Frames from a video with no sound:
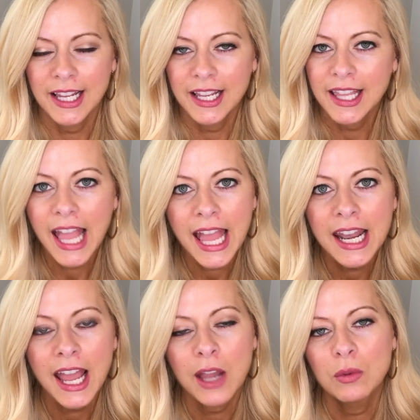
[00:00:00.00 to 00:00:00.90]
say again
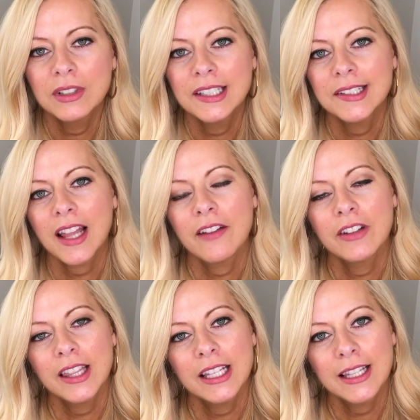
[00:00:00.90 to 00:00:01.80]
I will list
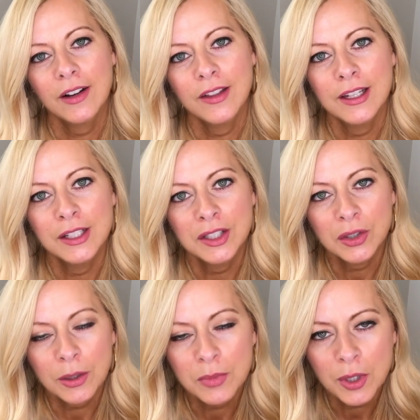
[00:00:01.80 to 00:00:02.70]
everything down in the
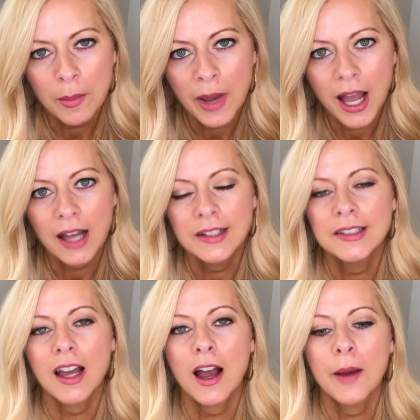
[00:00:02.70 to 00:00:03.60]
description box
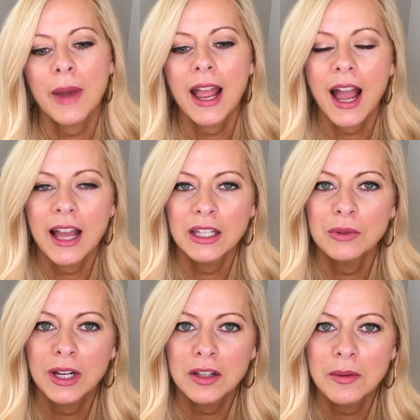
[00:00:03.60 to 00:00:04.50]
um, I highly
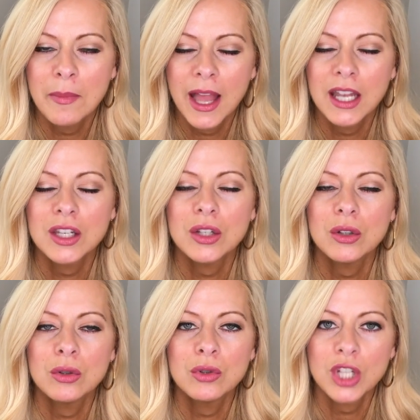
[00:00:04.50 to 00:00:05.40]
recommend
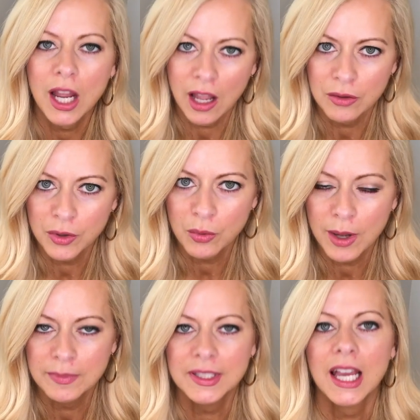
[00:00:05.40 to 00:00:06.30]
you check out their
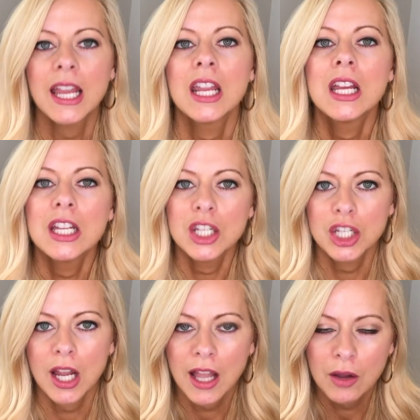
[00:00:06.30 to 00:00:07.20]
website
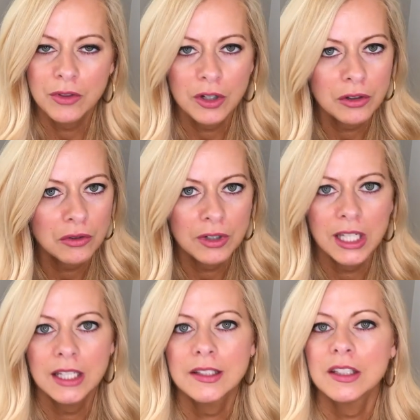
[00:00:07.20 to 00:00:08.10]
check out their
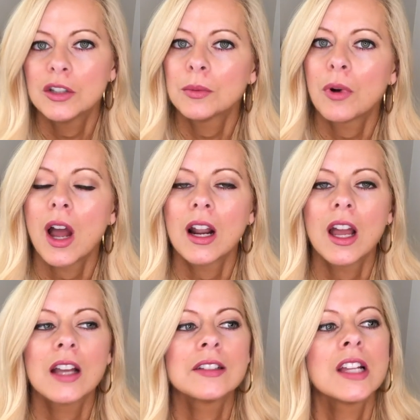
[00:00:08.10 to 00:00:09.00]
ingredients in their
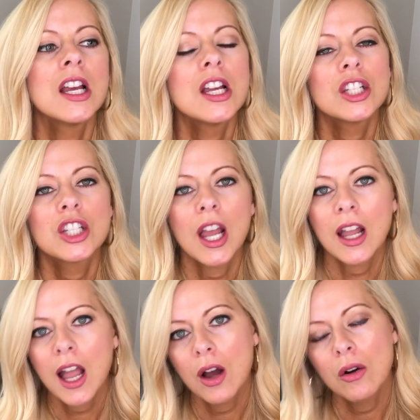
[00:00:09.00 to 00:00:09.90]
products
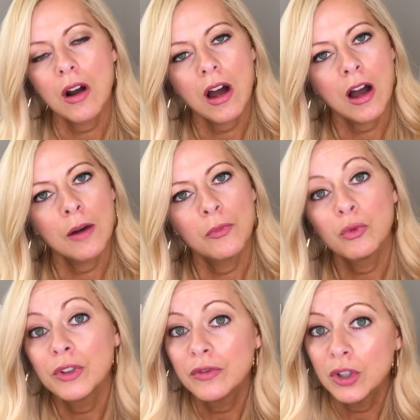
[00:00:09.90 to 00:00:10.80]
check out um,
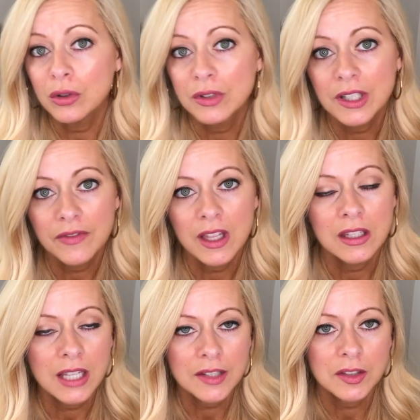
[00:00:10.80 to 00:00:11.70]
reviews at the,
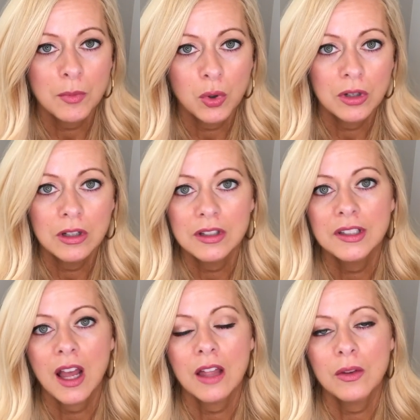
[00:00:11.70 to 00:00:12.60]
and testimonials
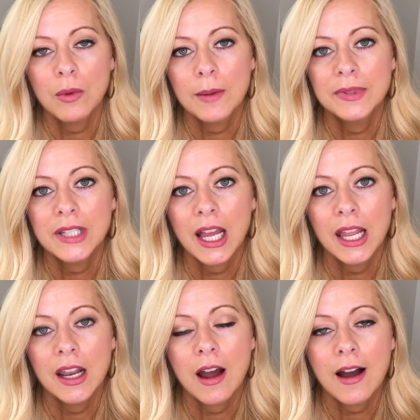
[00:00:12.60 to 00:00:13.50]
on the
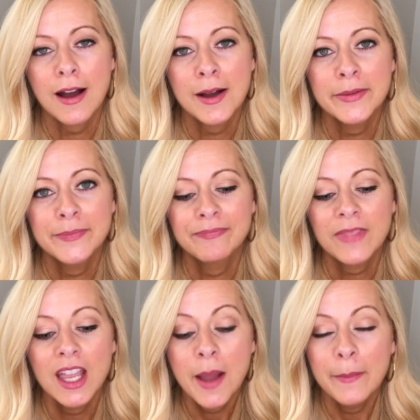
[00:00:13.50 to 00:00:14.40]
website um,
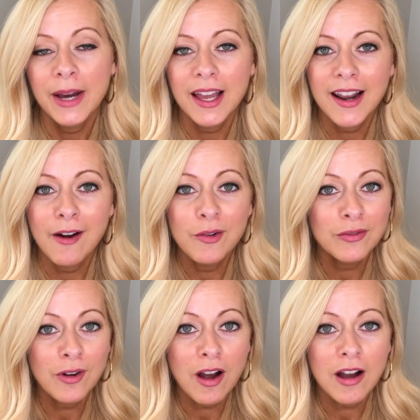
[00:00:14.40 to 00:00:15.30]
but
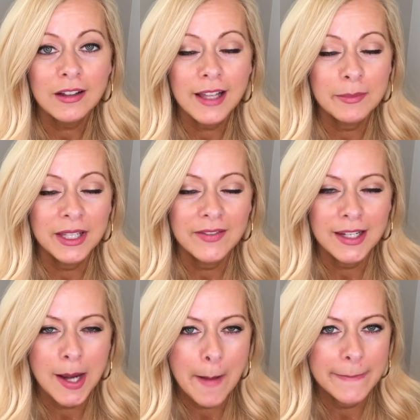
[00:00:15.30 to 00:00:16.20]
overall I'm giving
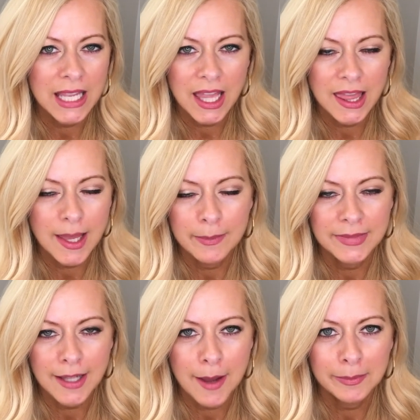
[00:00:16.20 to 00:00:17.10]
it a big
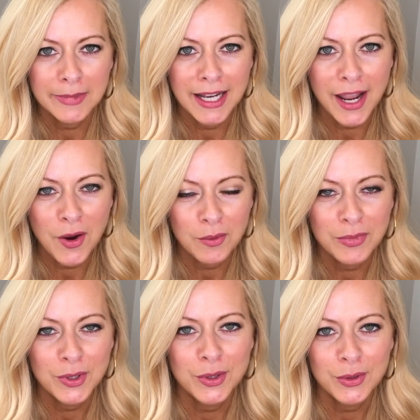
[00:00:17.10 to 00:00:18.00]
thumbs up and I hope
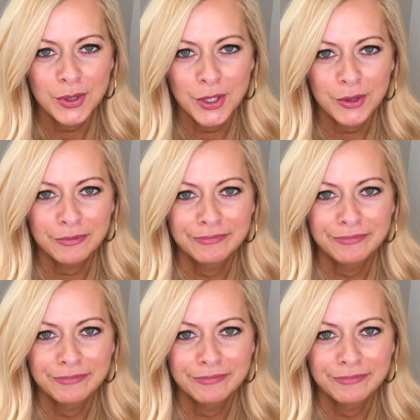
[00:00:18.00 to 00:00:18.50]
you do too